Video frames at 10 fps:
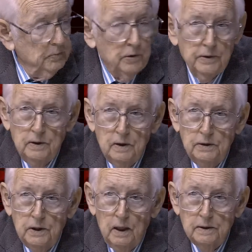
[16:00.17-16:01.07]
more than 10
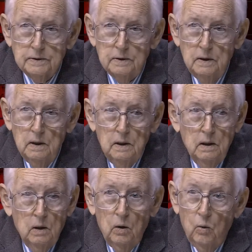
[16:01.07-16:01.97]
shots?
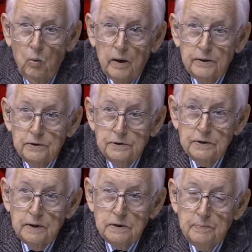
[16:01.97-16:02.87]
When there's
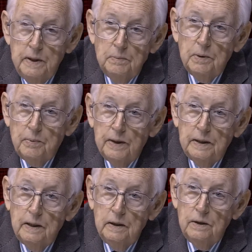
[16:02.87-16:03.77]
six people
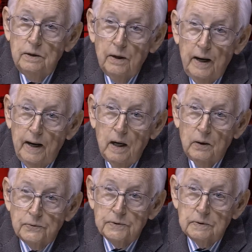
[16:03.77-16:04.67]
breaking into your
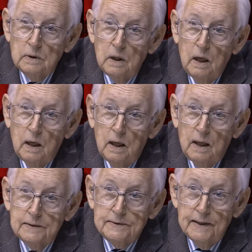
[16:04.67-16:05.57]
house,
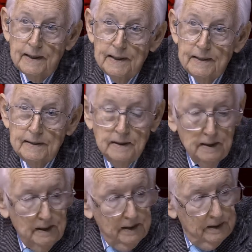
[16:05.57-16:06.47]
uh, duh.
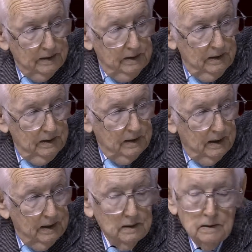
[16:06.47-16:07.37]
The,
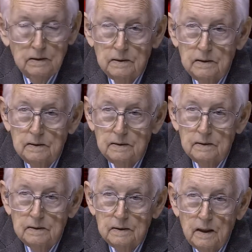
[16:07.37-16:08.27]
uh,
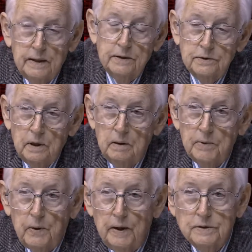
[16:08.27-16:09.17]
I guess the
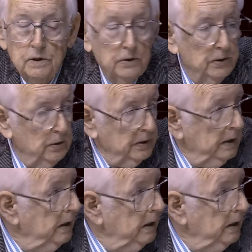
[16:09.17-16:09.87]
Democrats know you're only going